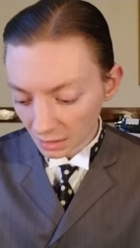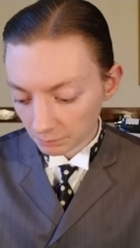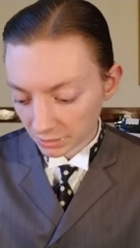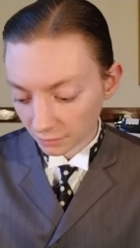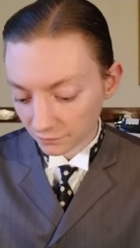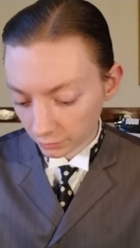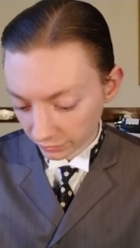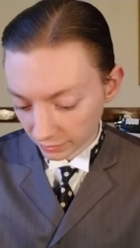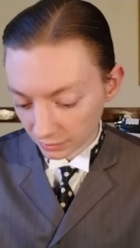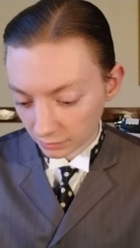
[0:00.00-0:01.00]
but the
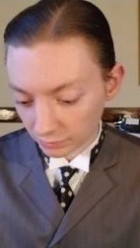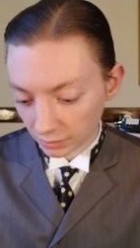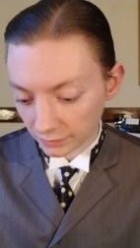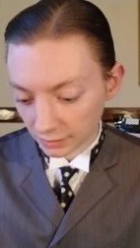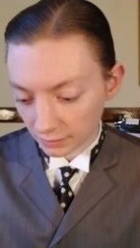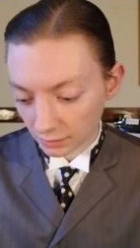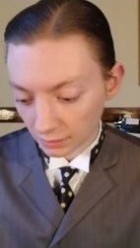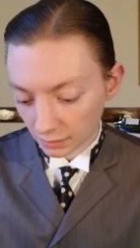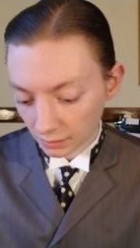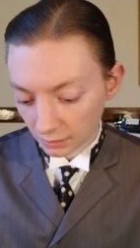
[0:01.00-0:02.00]
first thing that really
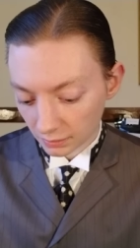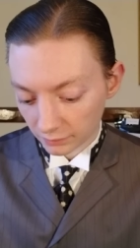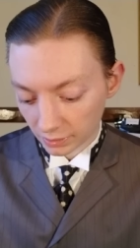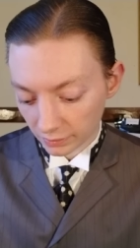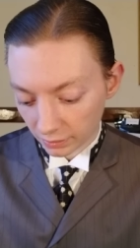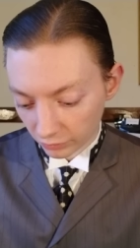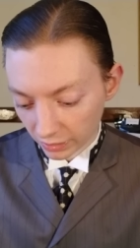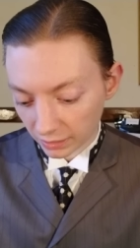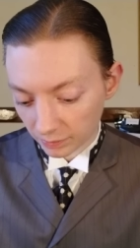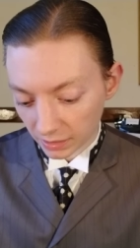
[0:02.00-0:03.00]
that really
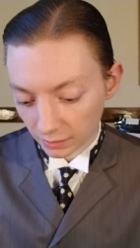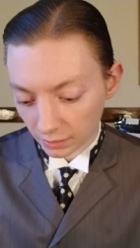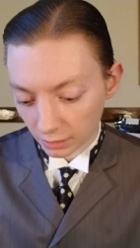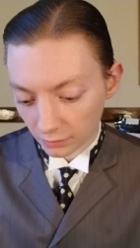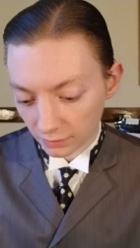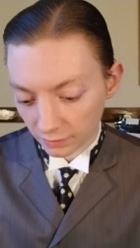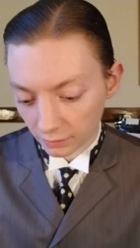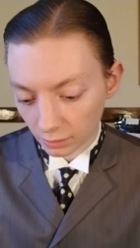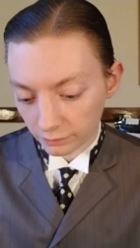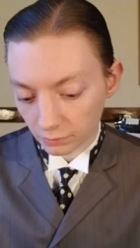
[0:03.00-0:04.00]
strikes me here is
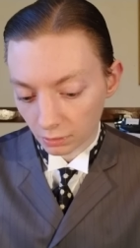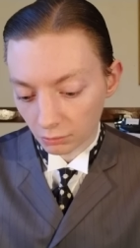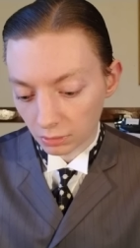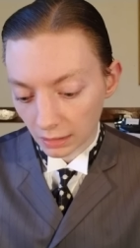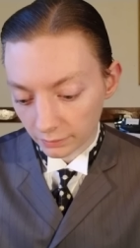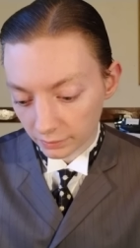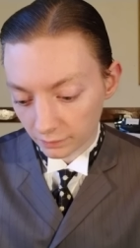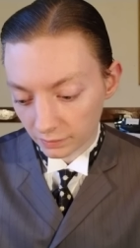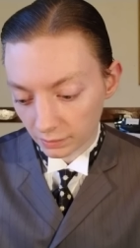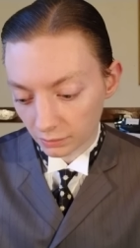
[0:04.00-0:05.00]
the overall quality
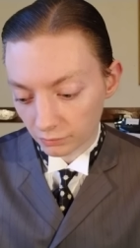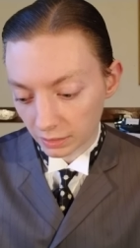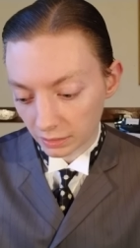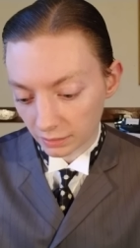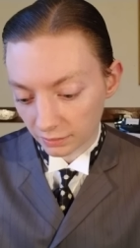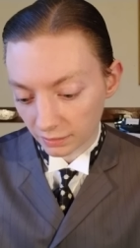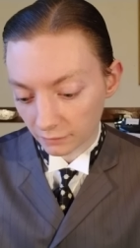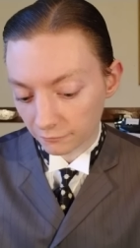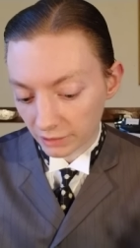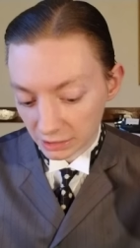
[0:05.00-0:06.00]
of the ingredients and the
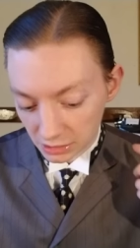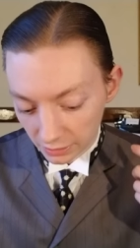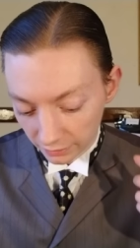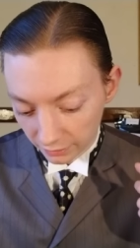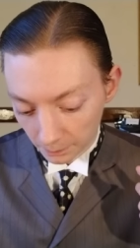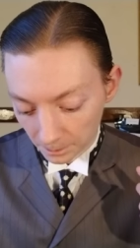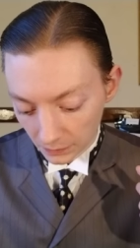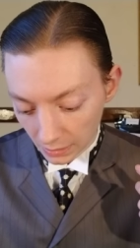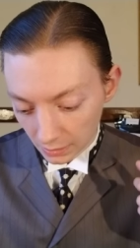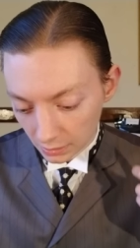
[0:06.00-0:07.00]
freshness.
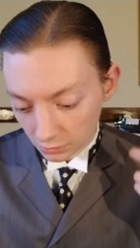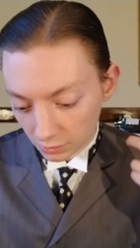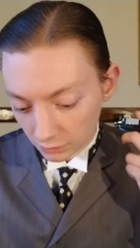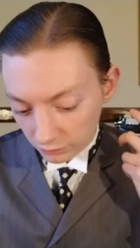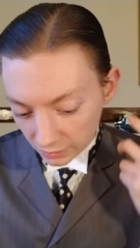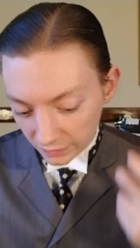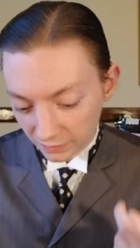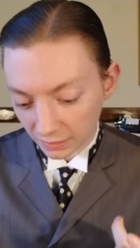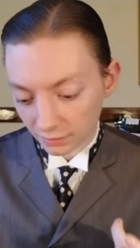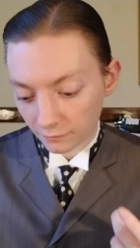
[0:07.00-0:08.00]
You can really
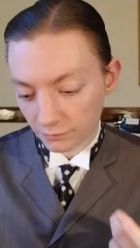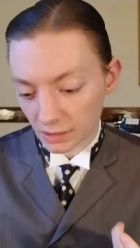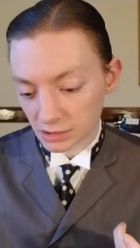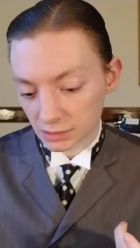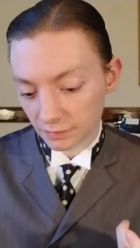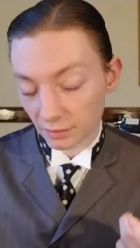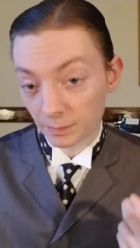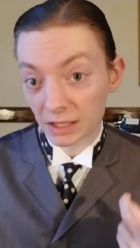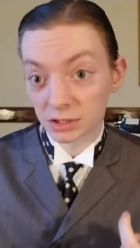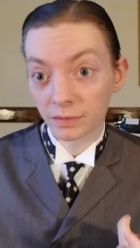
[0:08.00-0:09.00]
taste the freshness,
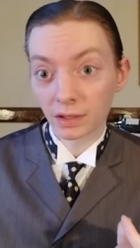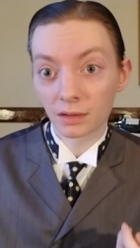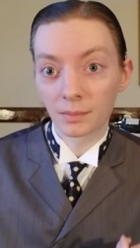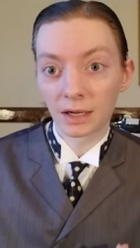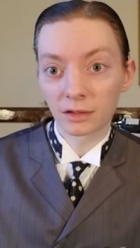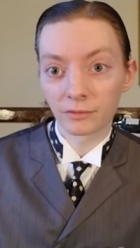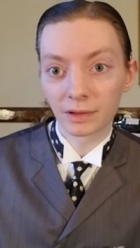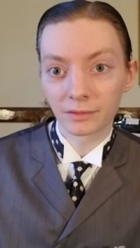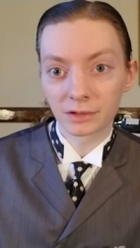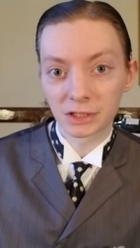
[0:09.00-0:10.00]
especially in the
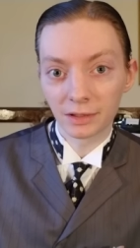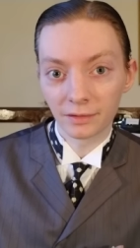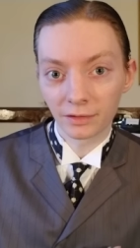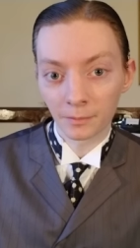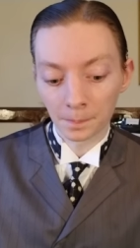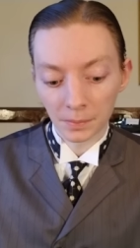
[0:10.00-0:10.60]
mozzarella cheese.